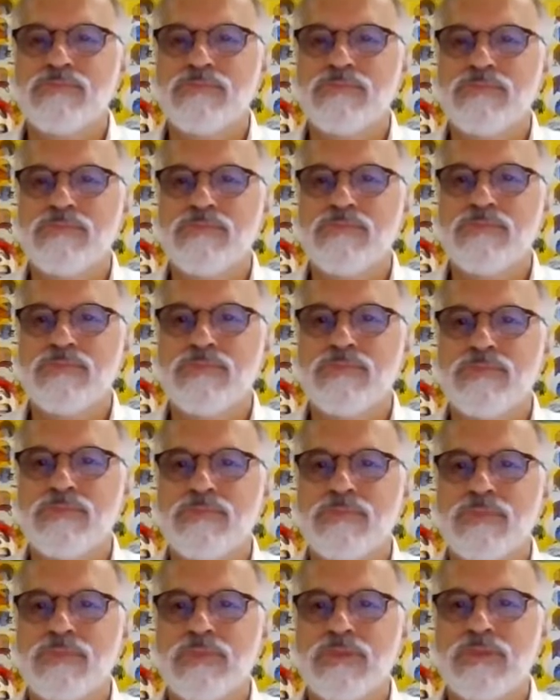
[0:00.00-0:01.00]

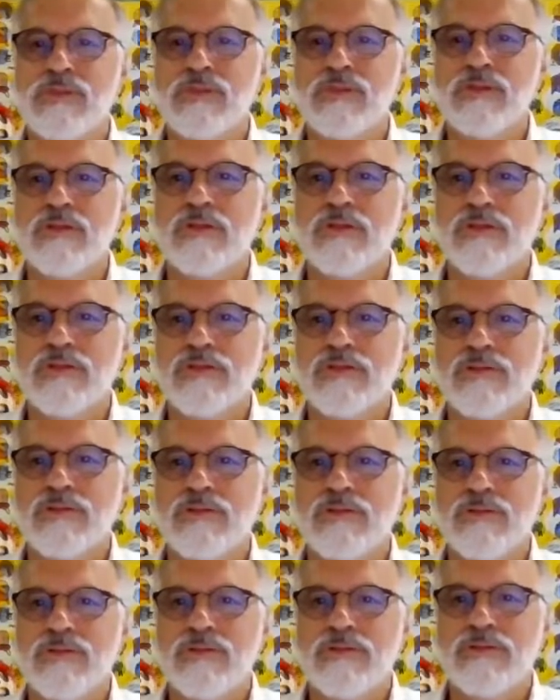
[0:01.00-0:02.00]

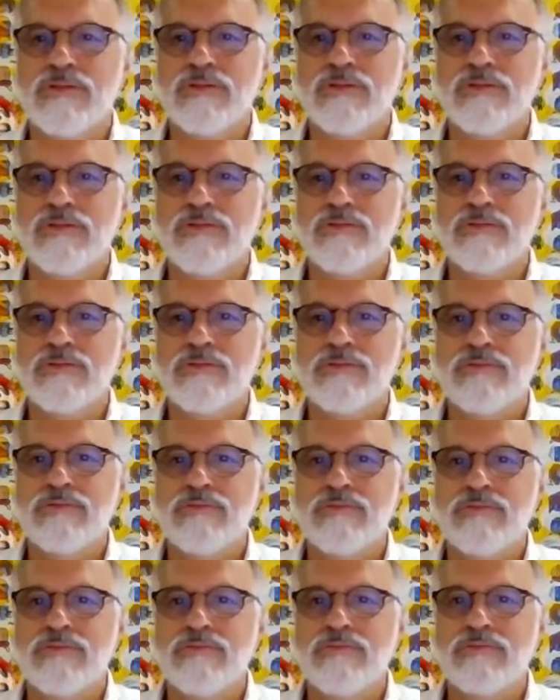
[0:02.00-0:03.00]

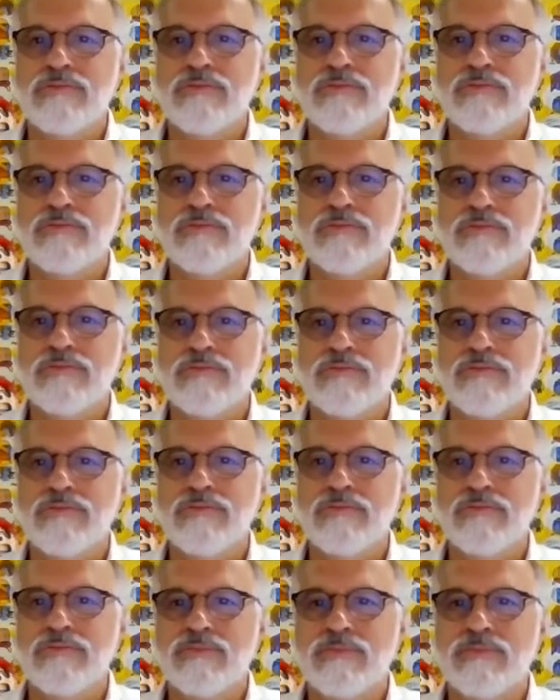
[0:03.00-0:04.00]

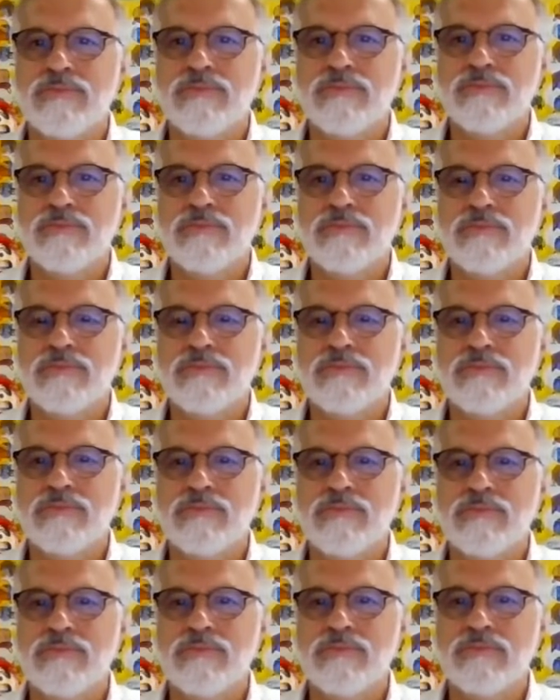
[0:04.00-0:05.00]

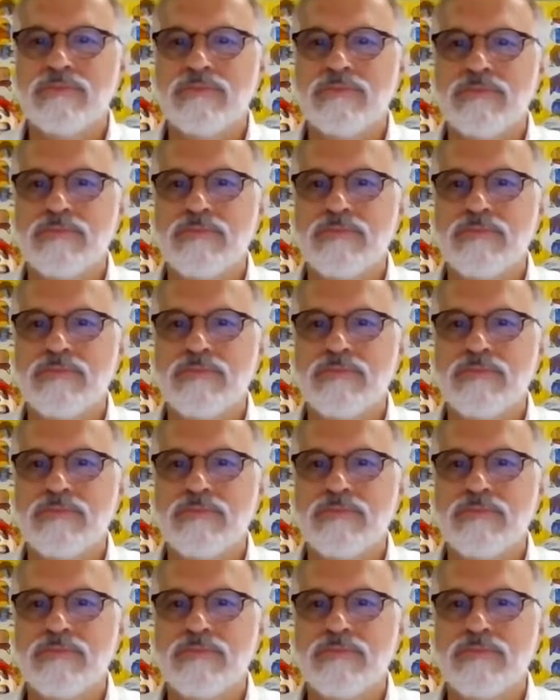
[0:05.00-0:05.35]
(not speaking)